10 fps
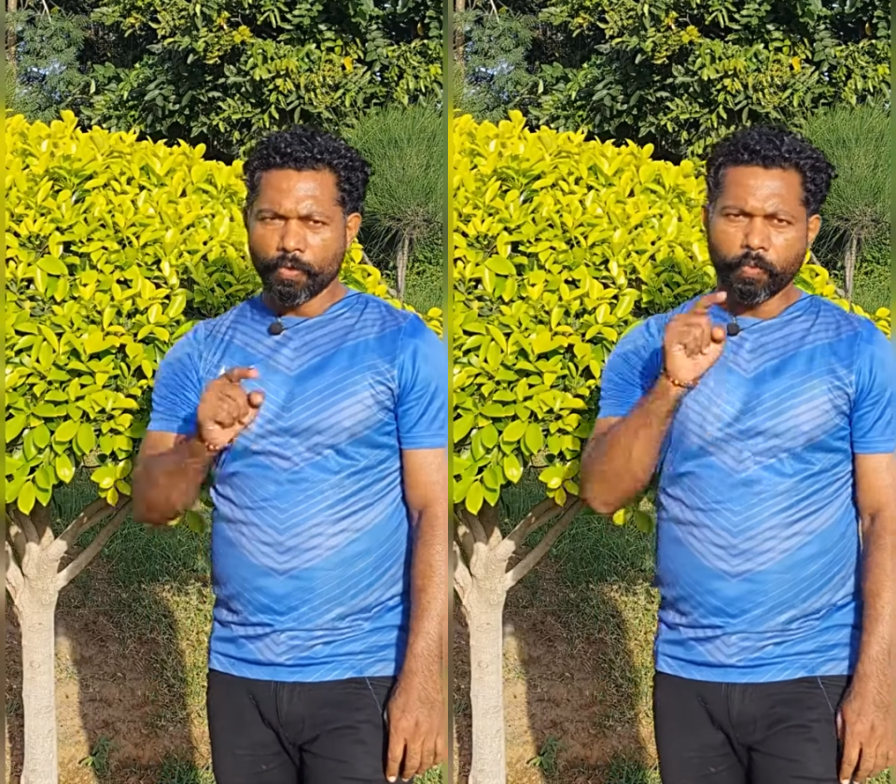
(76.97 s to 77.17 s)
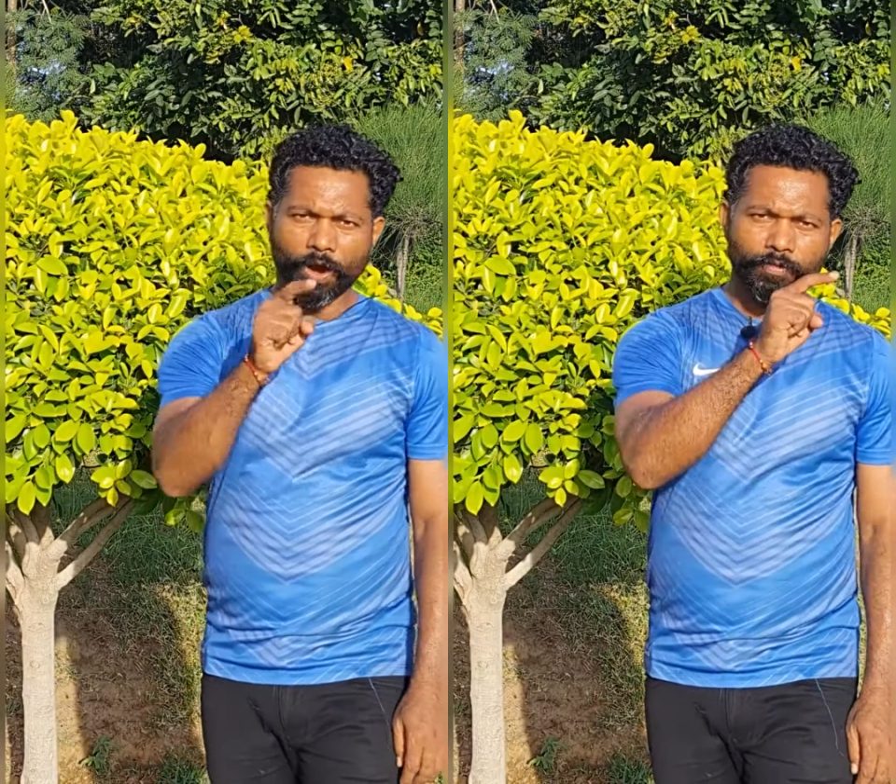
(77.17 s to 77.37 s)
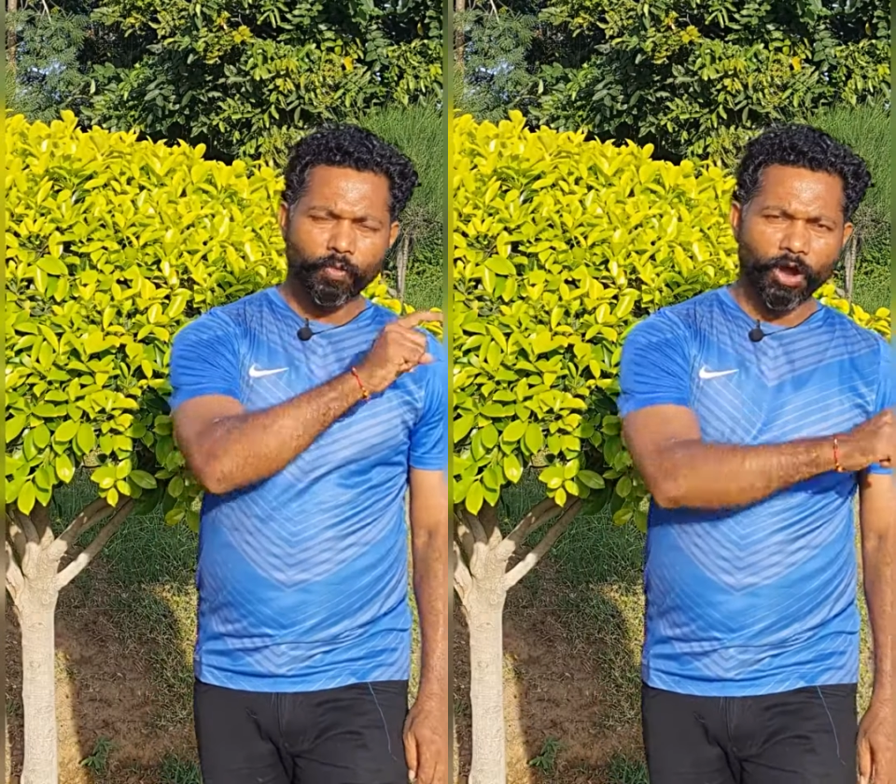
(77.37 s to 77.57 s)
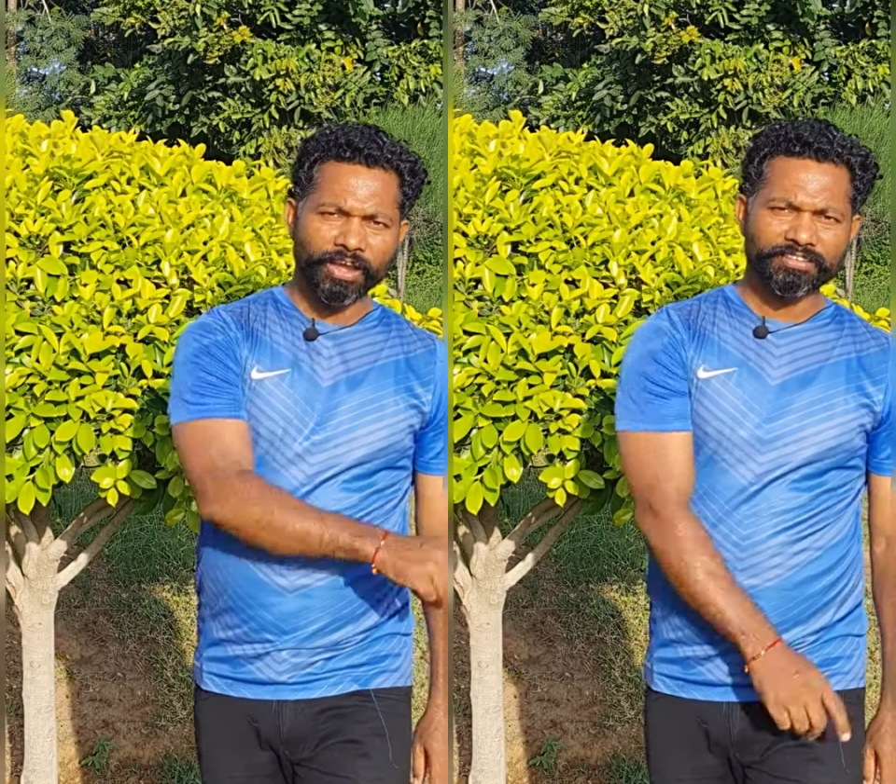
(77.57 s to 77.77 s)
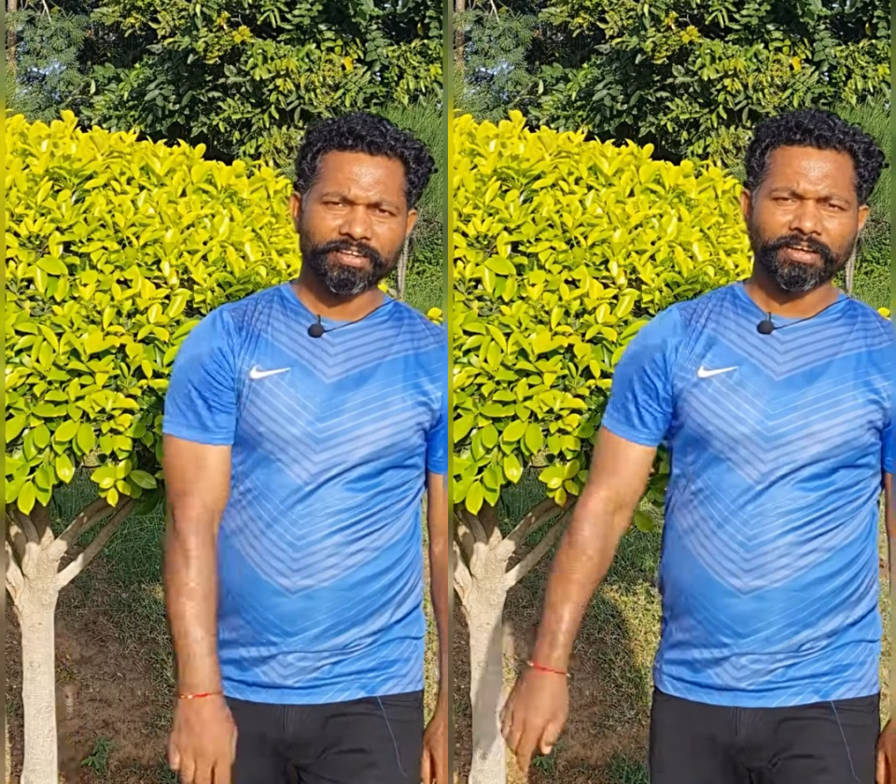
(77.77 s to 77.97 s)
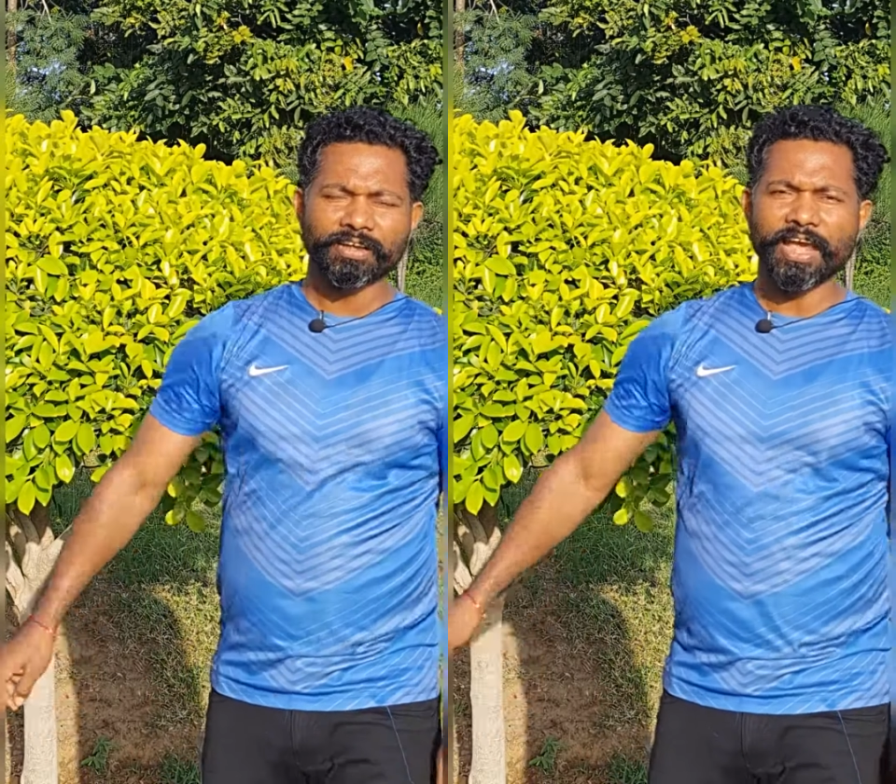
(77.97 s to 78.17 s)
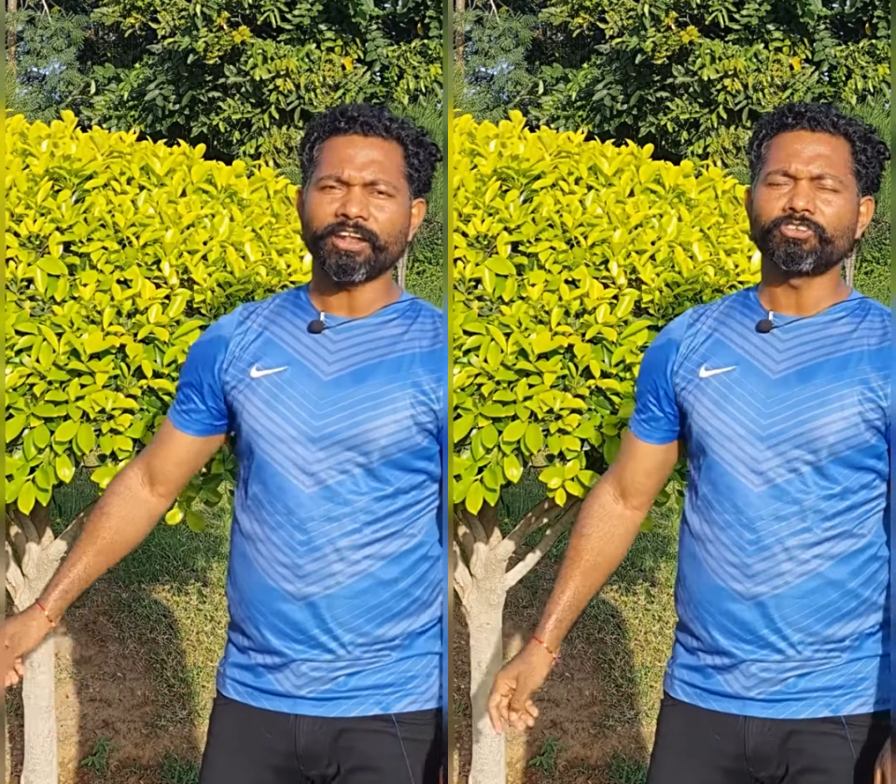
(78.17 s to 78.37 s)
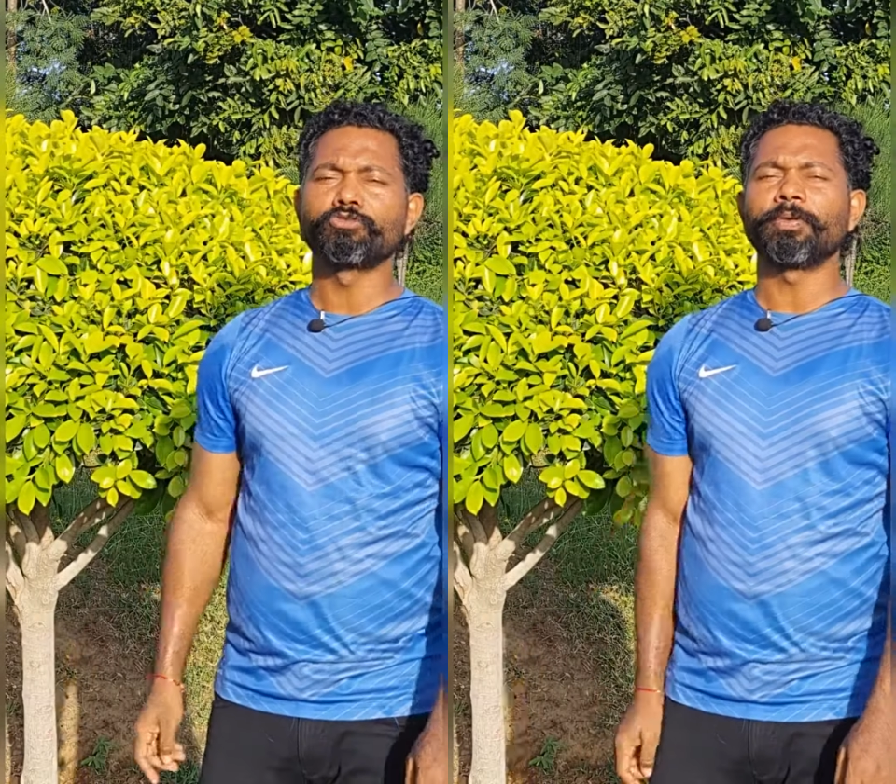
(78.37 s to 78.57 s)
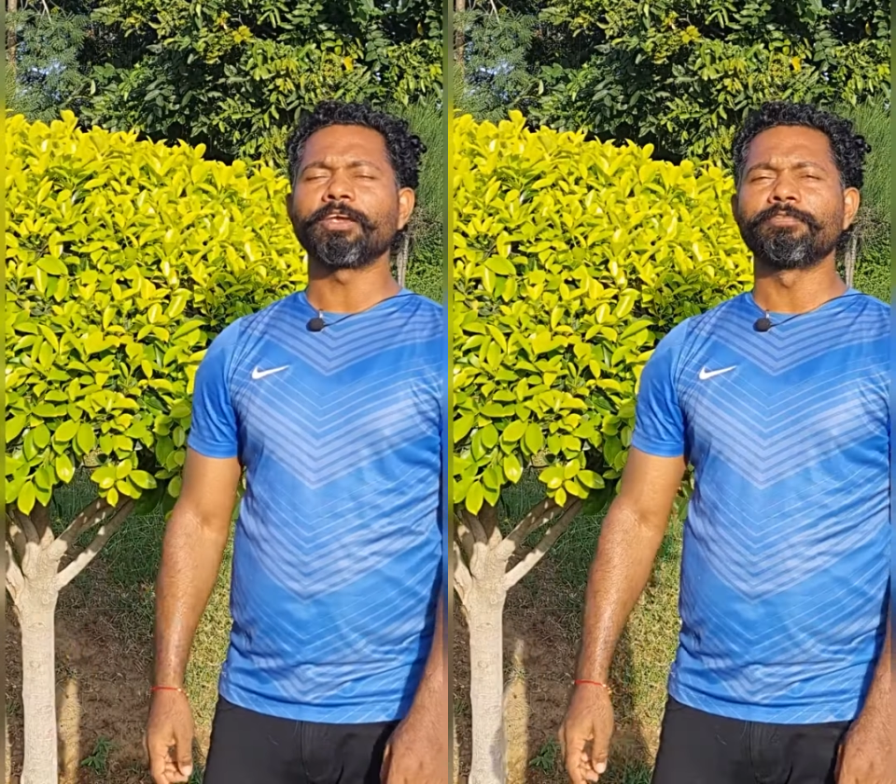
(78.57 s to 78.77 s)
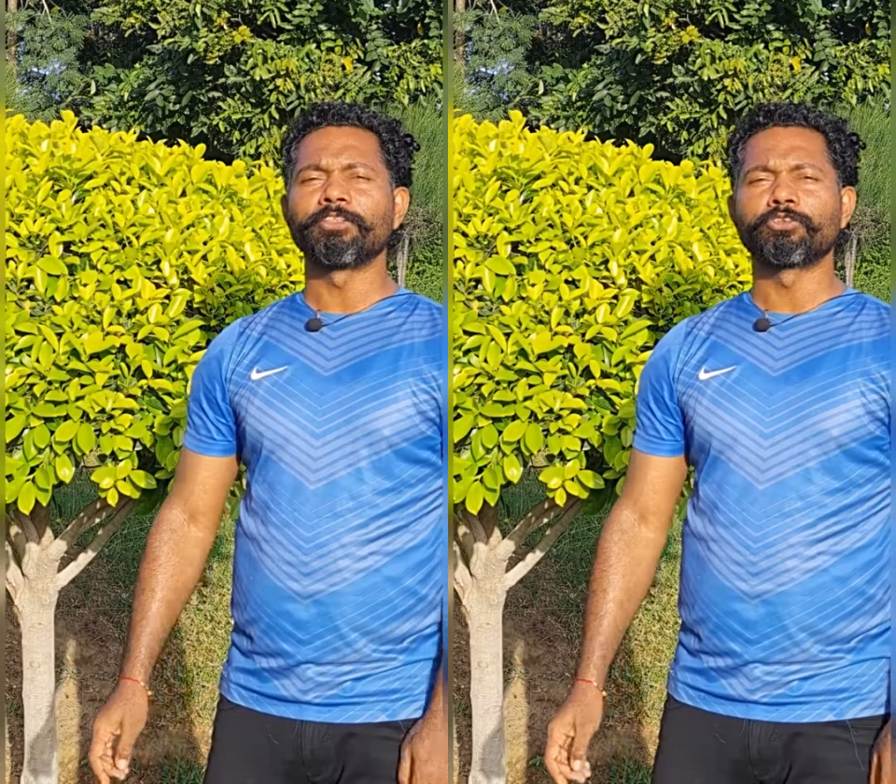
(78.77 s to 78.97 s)
one voice can
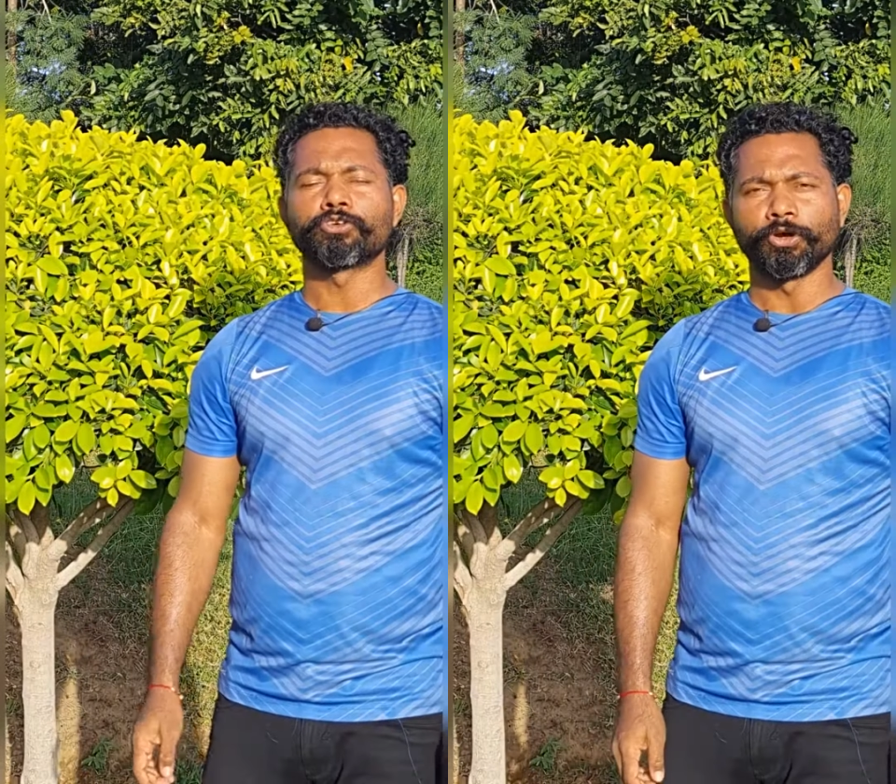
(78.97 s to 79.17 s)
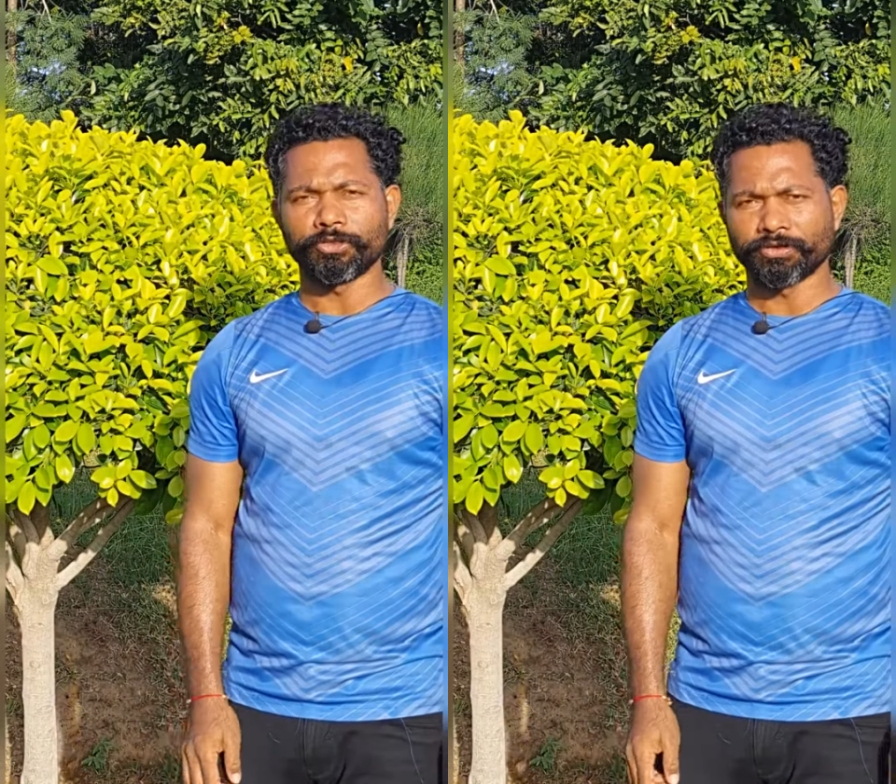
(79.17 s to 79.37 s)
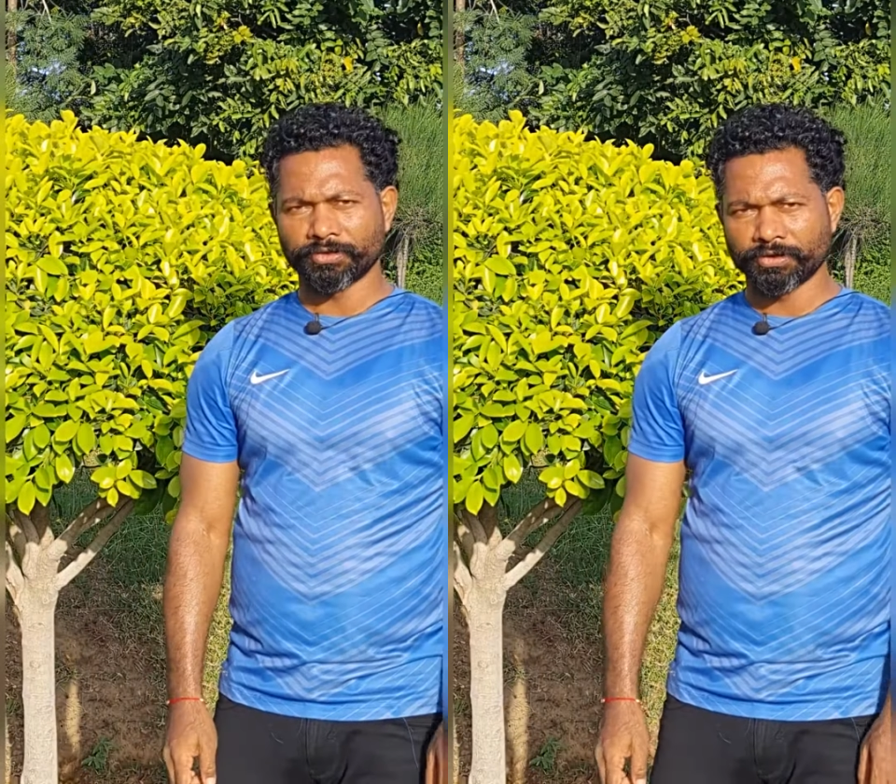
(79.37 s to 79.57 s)
speak with truth,